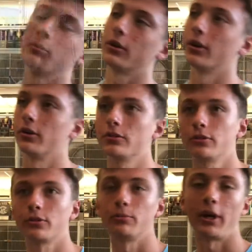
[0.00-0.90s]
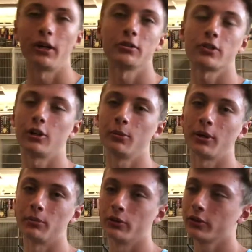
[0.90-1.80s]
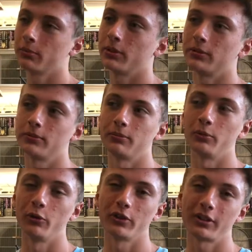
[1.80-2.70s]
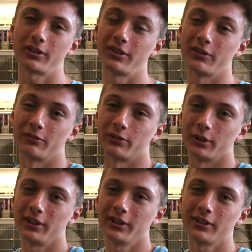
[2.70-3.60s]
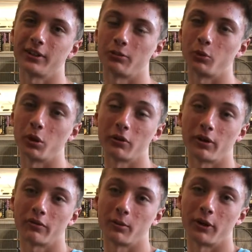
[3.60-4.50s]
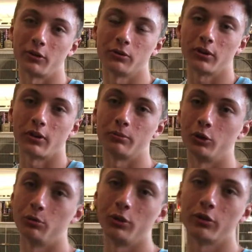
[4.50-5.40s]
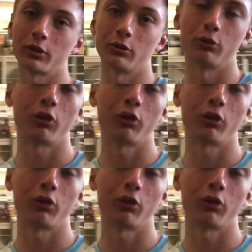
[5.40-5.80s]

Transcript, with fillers: Because band's all about music, but music isn't free. We always have to buy new stuff, new music, new